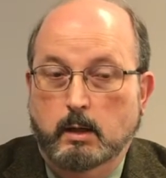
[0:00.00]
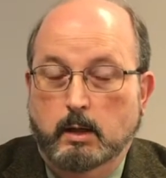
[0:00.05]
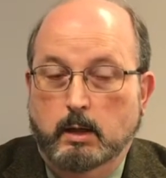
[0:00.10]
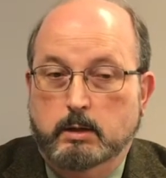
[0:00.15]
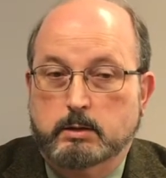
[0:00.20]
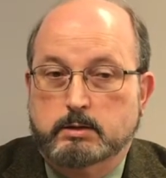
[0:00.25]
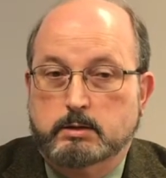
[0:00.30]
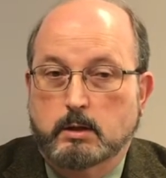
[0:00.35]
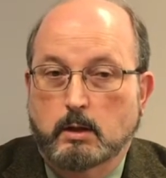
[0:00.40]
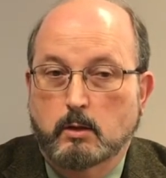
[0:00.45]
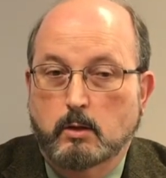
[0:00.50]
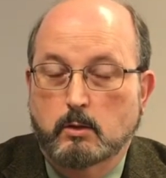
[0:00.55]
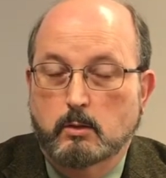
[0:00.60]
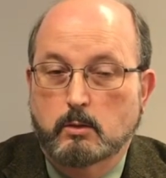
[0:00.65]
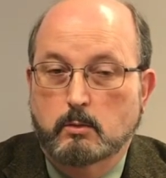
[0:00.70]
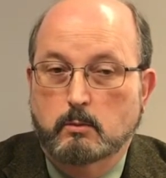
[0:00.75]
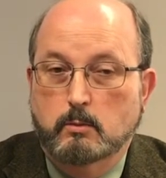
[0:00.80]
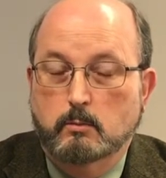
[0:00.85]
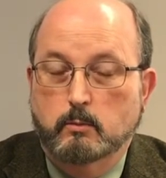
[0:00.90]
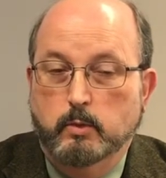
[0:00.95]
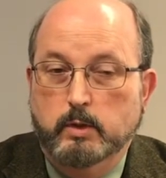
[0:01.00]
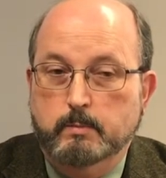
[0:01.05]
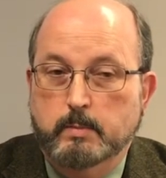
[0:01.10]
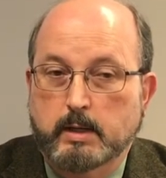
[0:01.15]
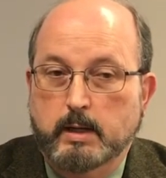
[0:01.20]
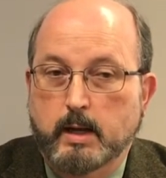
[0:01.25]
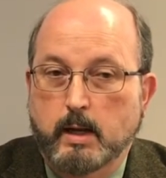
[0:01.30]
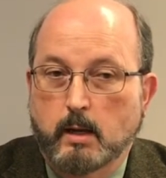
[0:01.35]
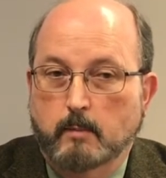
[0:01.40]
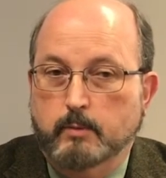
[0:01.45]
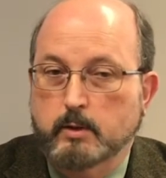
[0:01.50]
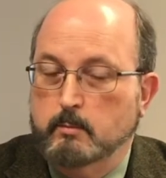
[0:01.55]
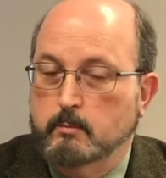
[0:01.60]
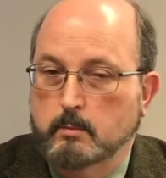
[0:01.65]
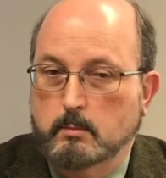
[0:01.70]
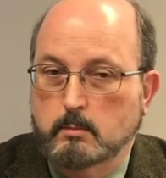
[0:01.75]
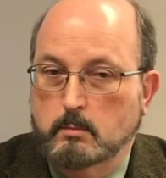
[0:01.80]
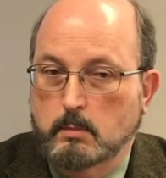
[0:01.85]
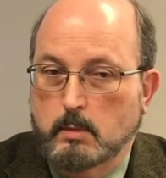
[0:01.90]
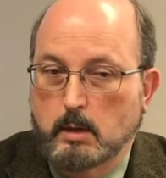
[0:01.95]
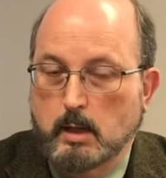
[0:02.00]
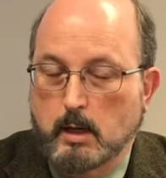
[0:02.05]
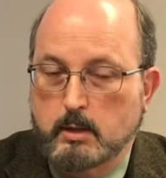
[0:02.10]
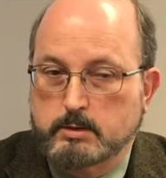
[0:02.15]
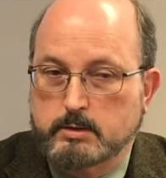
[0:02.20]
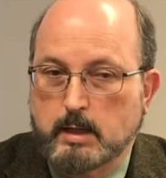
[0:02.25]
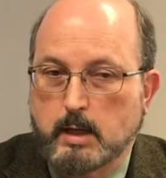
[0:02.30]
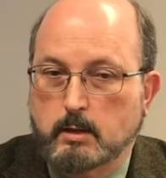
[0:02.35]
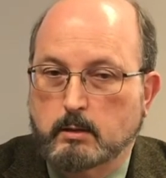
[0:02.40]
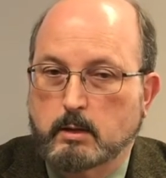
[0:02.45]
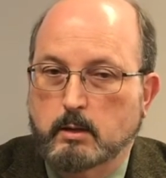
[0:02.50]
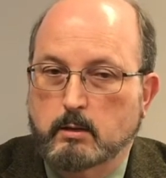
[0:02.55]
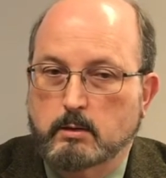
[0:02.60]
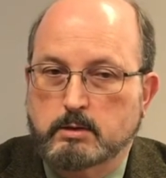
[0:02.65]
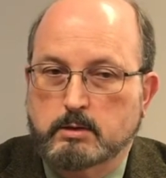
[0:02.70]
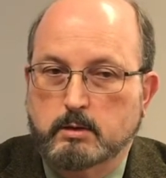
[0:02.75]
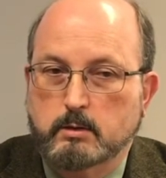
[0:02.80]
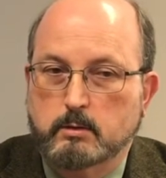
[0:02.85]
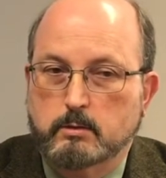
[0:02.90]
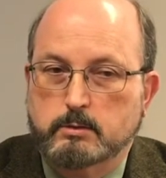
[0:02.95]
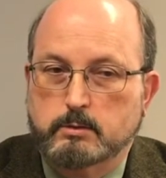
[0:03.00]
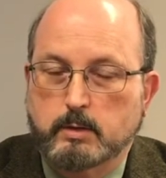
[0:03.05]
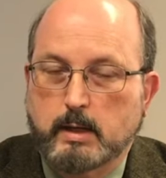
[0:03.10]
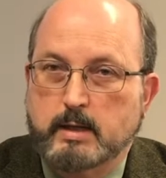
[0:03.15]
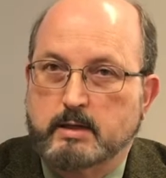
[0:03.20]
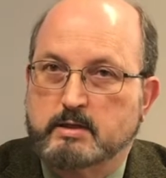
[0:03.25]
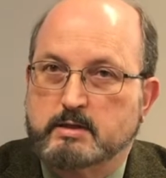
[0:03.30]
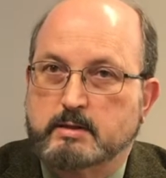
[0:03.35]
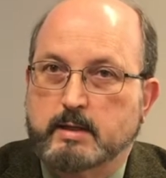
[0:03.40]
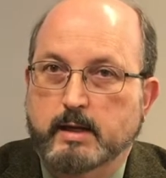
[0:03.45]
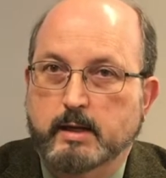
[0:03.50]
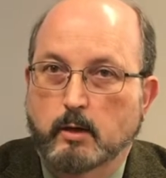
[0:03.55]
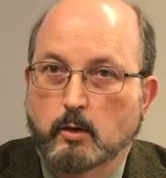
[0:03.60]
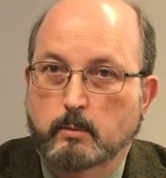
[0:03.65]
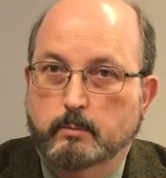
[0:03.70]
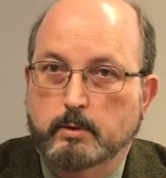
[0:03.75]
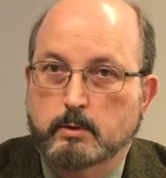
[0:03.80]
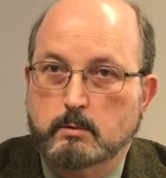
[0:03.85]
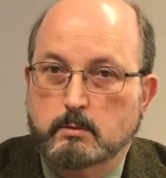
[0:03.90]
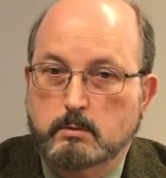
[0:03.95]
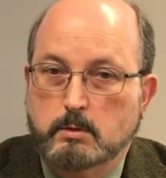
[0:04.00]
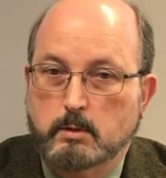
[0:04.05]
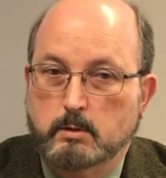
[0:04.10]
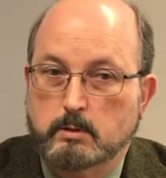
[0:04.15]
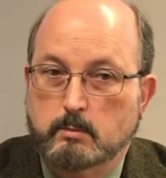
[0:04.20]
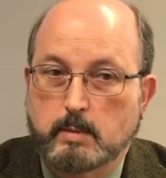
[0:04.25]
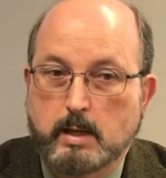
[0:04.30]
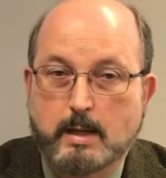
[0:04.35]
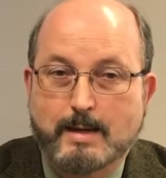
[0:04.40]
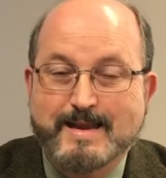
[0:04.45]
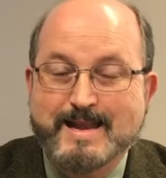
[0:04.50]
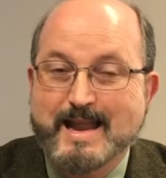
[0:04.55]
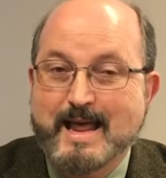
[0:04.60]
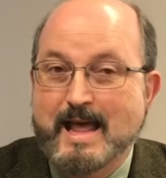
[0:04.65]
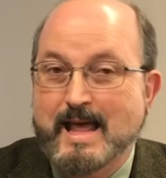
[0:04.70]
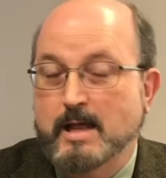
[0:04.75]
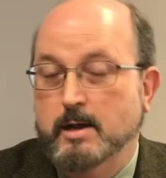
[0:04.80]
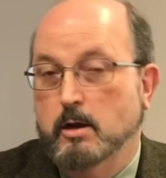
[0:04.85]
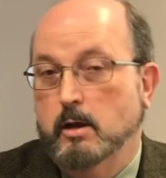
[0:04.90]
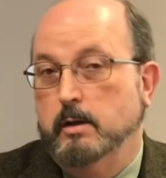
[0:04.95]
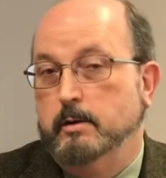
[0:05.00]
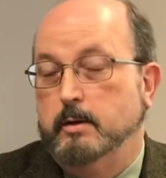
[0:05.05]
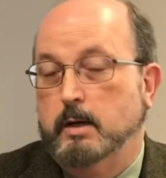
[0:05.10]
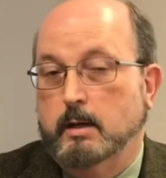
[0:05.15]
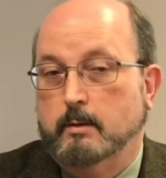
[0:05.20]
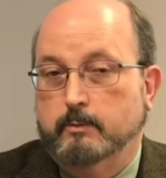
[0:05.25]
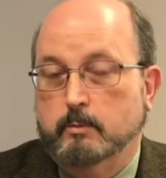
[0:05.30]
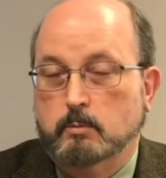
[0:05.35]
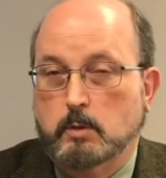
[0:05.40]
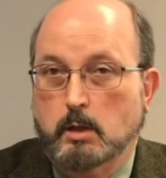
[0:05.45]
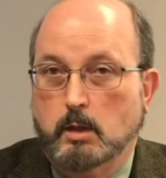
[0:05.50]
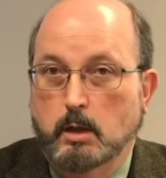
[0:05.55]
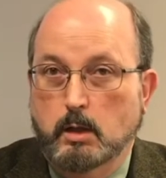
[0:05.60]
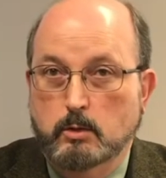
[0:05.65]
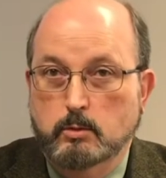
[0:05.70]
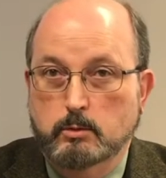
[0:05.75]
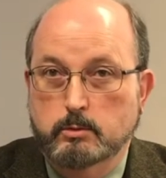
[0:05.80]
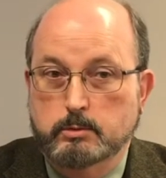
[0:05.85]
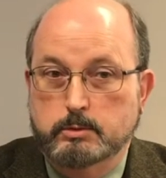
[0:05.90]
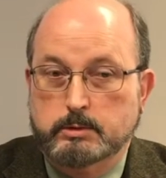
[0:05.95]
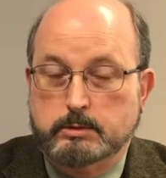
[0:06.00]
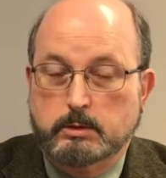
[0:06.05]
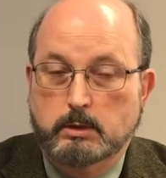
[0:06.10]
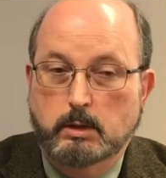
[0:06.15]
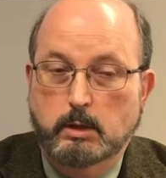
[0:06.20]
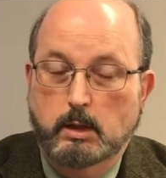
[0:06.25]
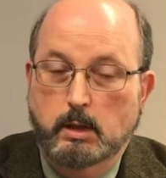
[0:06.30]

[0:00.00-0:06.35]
And so we've been helping our child care centers try to stay open, because about 900 of them closed